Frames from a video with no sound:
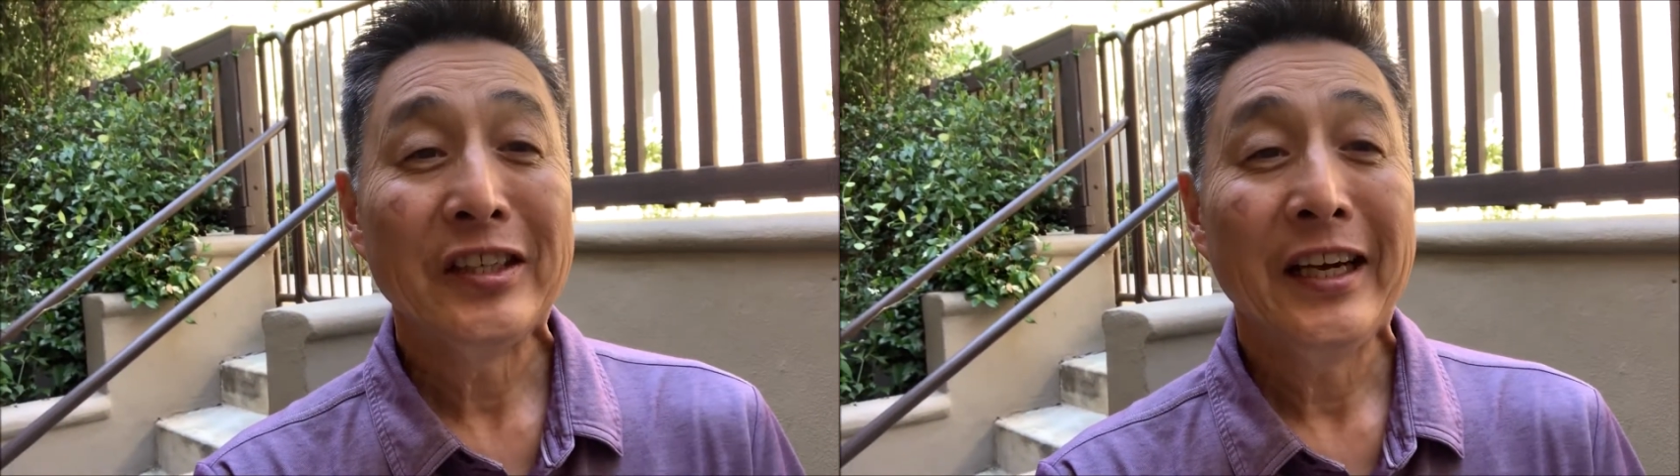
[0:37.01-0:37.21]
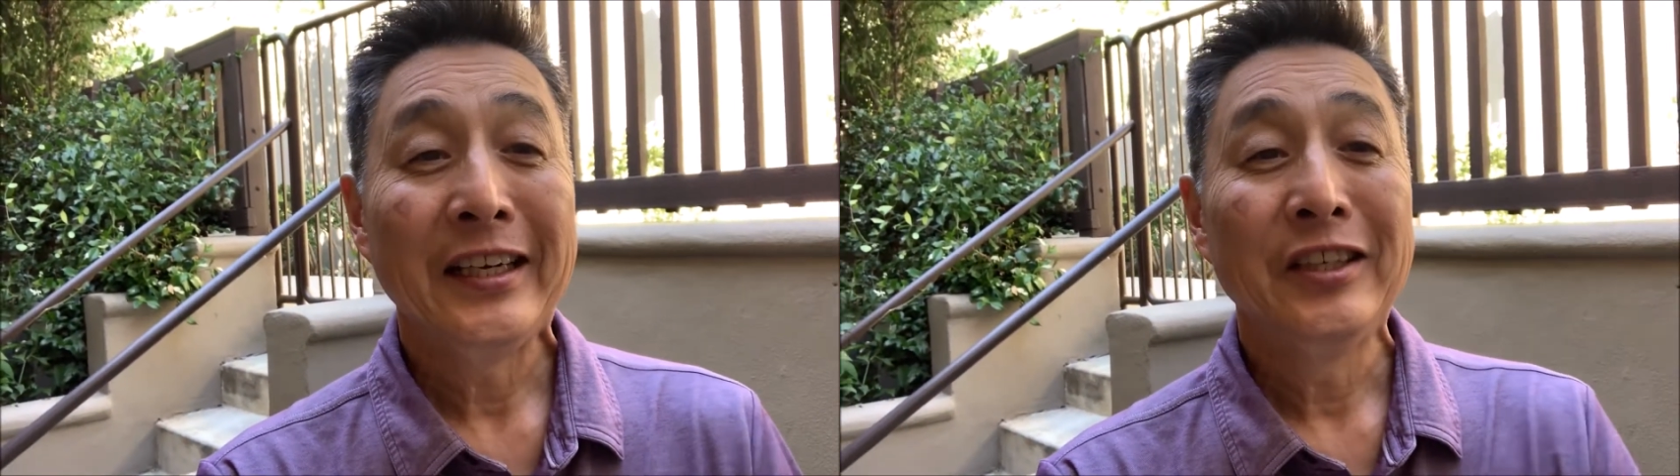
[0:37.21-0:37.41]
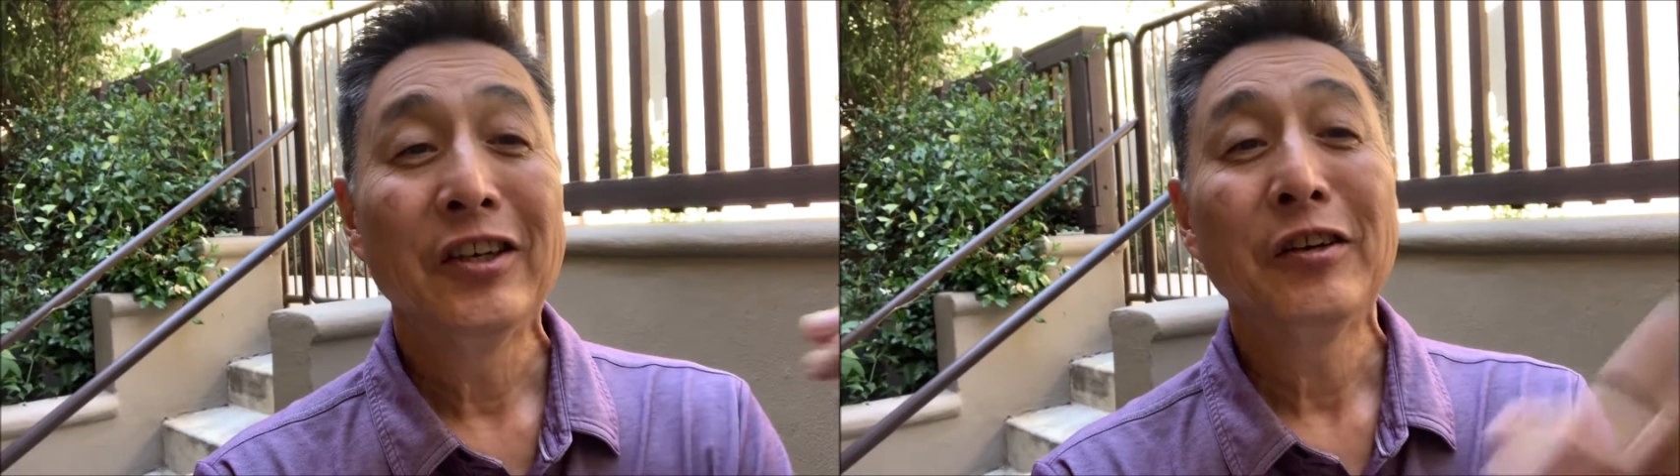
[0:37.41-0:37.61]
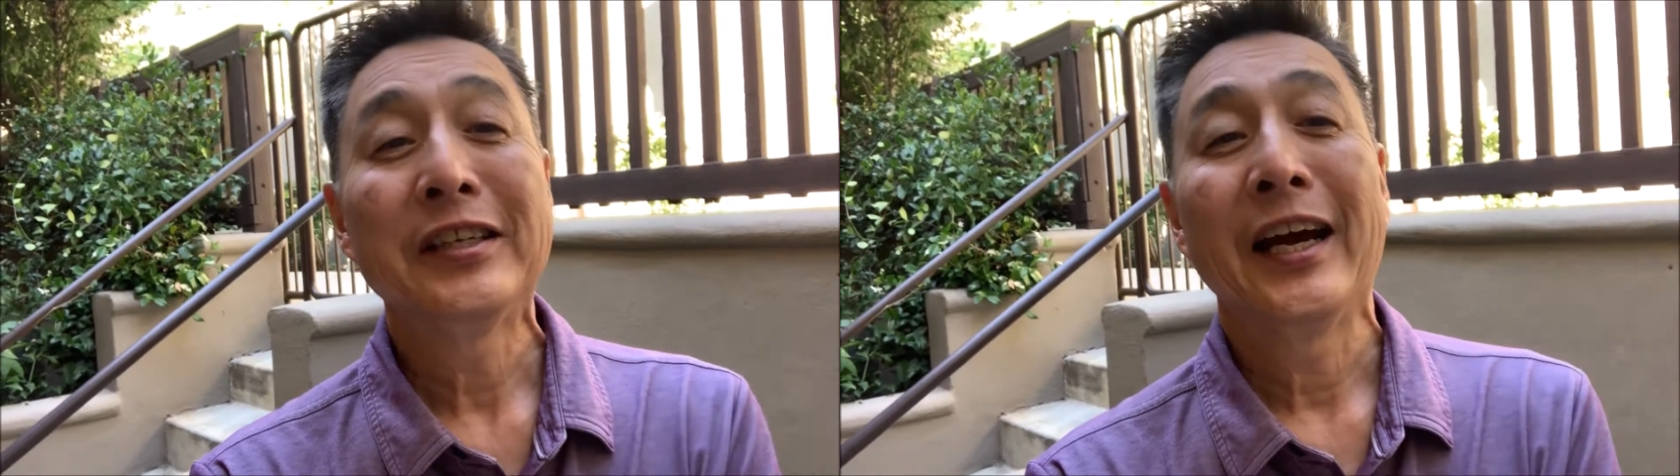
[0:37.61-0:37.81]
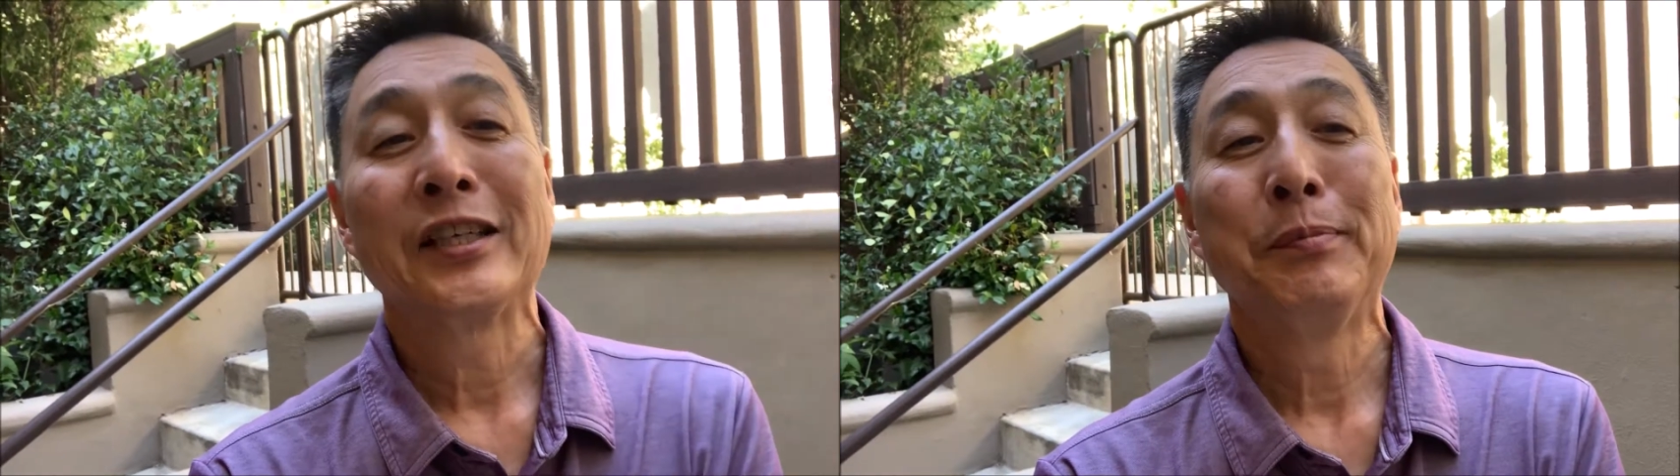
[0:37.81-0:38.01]
and your
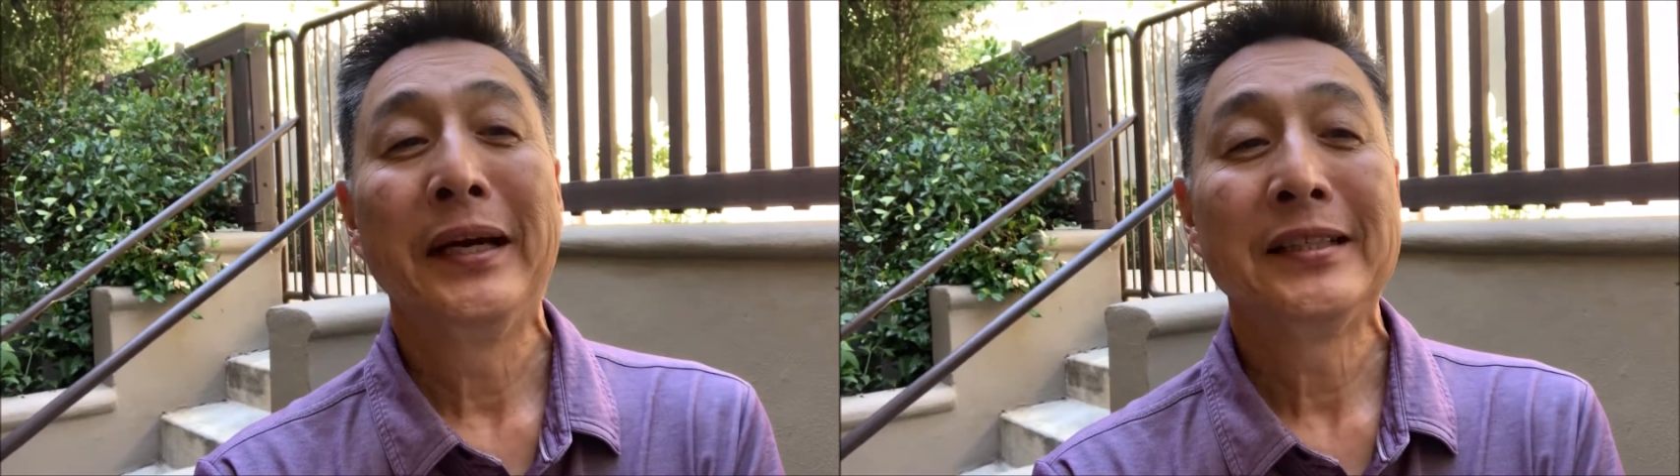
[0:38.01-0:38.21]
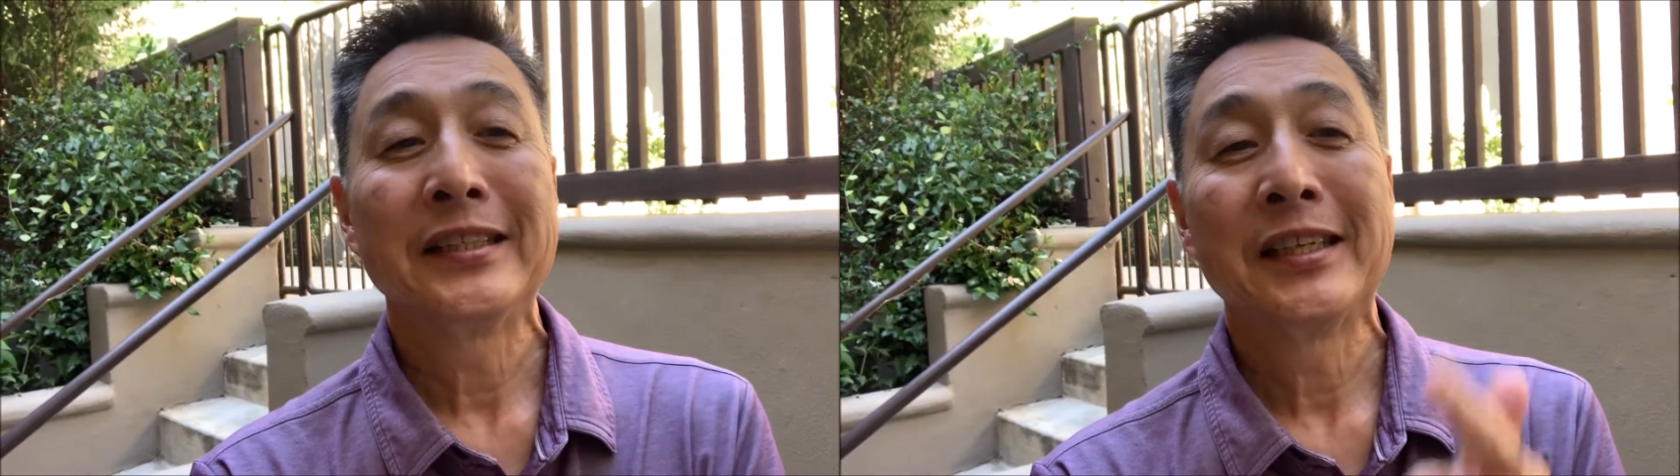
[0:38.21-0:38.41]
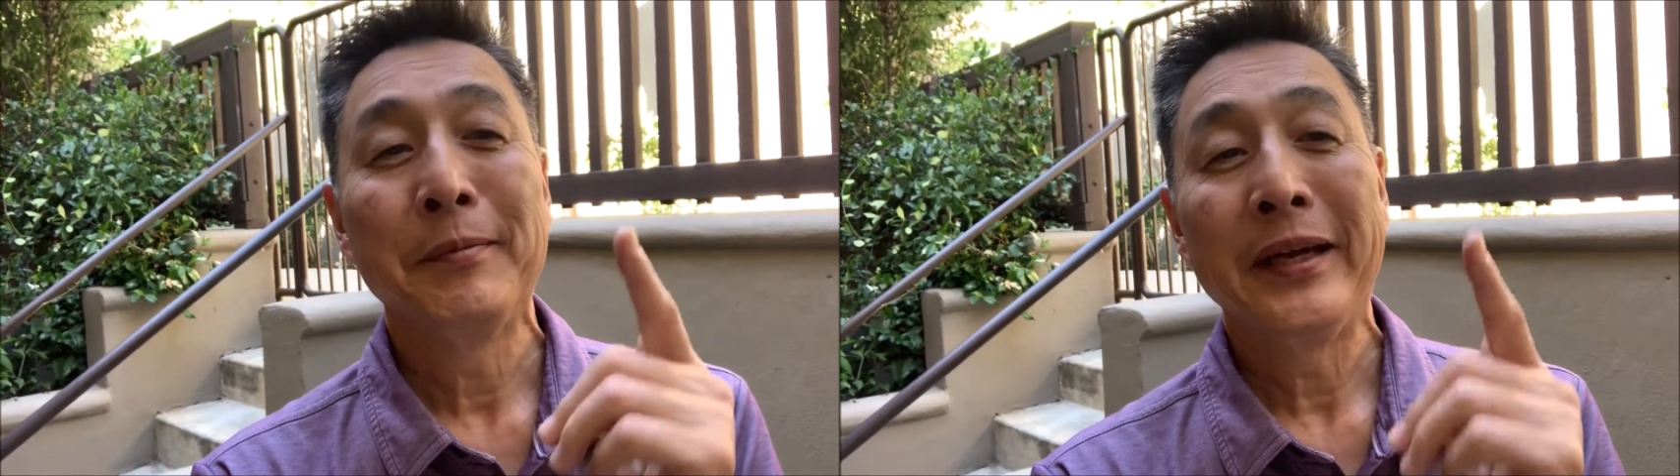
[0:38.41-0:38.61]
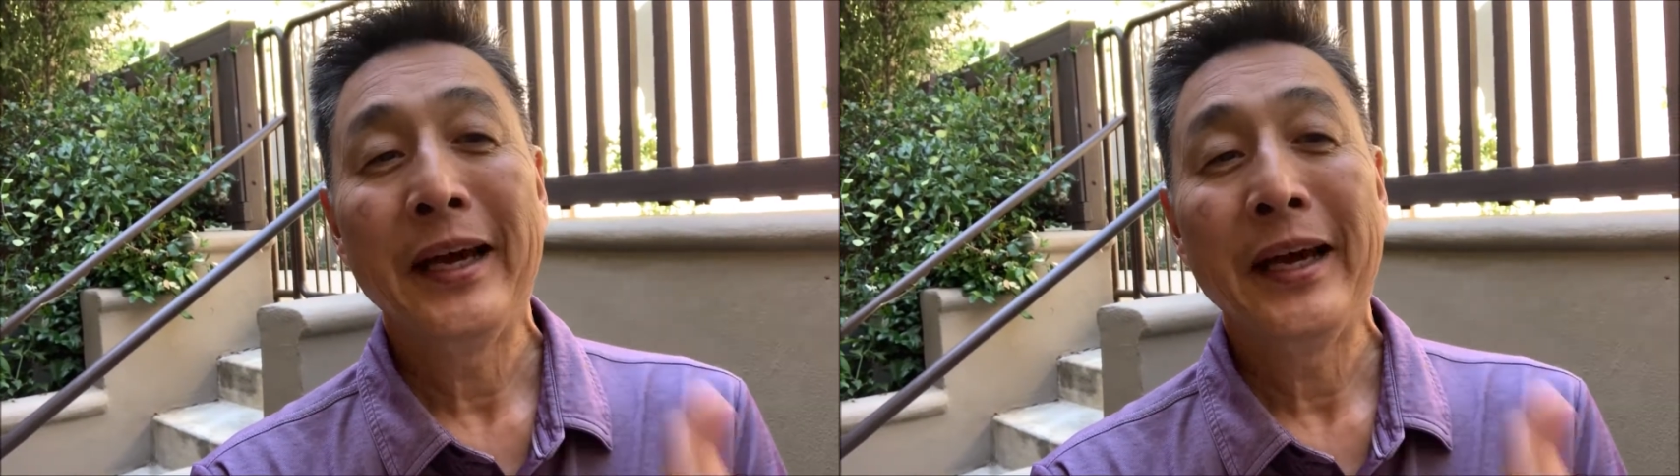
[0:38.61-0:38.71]
tax base is gonna be